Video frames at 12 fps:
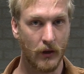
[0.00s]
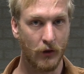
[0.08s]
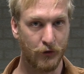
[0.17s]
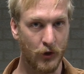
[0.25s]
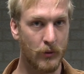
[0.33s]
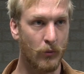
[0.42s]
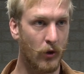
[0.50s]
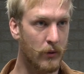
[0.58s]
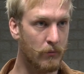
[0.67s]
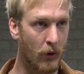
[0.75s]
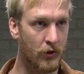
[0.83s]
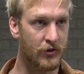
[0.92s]

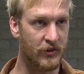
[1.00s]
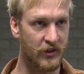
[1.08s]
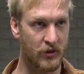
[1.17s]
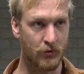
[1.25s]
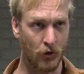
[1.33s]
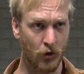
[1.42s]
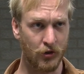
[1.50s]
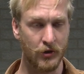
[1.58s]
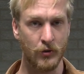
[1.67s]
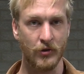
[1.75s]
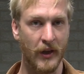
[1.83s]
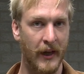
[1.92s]
Furthermore, most systems also
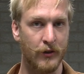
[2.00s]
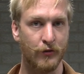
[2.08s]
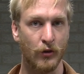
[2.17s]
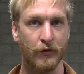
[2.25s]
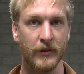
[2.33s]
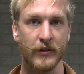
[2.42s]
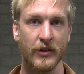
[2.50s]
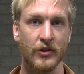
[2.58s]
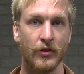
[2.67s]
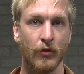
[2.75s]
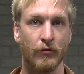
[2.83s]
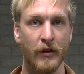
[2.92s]
use a handful of
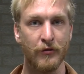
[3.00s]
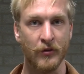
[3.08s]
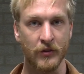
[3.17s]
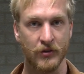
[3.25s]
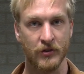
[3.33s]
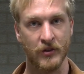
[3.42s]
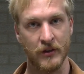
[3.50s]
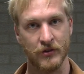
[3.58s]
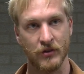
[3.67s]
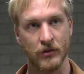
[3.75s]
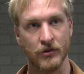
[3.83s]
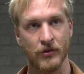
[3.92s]
additional reference
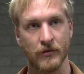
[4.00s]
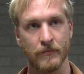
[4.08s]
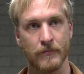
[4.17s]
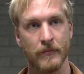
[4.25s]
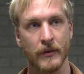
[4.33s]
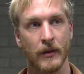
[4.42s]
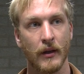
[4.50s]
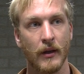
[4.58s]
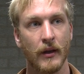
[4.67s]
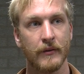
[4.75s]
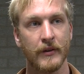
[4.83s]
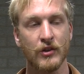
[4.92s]
sensors.
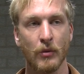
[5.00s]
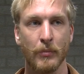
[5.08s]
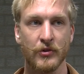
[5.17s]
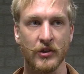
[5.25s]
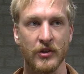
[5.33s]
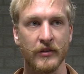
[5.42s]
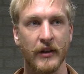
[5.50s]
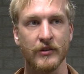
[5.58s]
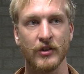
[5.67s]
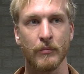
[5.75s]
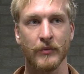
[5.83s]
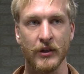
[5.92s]
These are positioned at
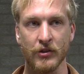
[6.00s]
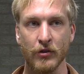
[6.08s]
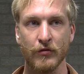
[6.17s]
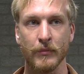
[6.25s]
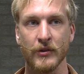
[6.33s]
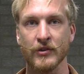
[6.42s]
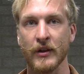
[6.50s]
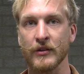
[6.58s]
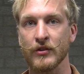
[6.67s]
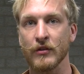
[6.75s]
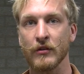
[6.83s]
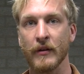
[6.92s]
some distance from the
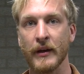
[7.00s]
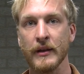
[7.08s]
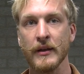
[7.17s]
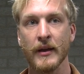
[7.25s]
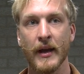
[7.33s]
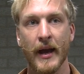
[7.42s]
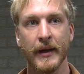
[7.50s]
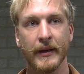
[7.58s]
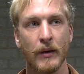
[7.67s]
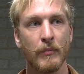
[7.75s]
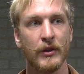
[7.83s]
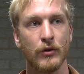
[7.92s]
sensor array and
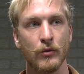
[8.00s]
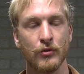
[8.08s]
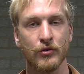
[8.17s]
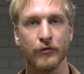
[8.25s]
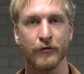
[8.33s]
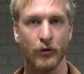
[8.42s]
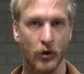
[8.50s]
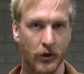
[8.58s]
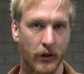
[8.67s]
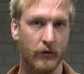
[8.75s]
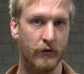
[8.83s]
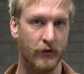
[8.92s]
can be used to
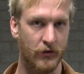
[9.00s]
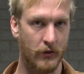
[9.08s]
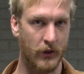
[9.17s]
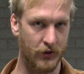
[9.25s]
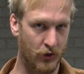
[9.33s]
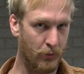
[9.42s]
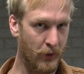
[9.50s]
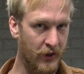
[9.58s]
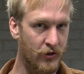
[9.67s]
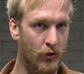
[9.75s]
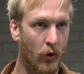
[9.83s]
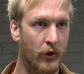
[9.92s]
further
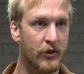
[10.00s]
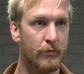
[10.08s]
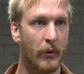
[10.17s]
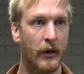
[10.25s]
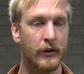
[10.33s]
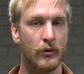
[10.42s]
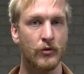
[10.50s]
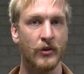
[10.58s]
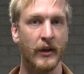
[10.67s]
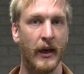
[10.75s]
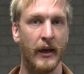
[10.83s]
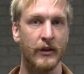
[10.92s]
suppress noise by
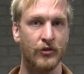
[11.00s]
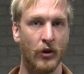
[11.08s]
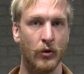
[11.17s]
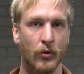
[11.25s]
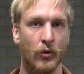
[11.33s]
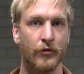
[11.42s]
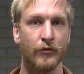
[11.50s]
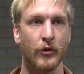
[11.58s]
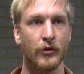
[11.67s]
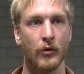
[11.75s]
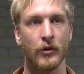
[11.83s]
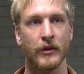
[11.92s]
using a so-called
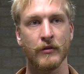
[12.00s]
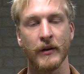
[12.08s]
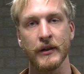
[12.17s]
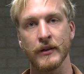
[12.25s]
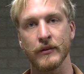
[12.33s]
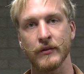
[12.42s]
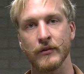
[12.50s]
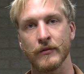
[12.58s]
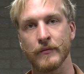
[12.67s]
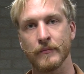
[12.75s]
third-order gradient.